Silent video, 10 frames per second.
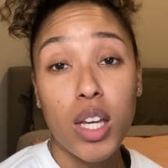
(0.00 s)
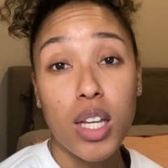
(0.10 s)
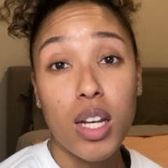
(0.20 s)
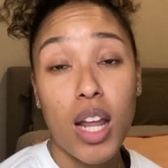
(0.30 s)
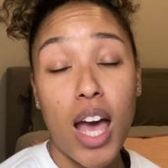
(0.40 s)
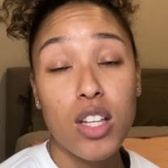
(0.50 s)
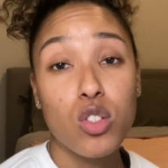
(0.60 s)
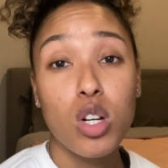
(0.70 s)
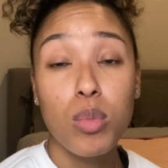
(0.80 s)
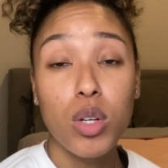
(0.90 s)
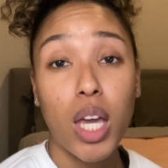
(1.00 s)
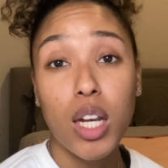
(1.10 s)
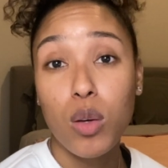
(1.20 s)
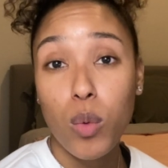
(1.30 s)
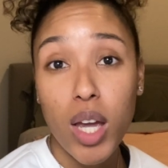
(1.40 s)
and has trouble
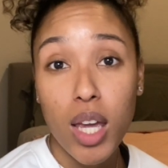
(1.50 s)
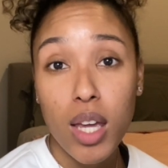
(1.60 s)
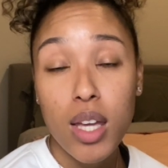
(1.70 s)
gaining weight.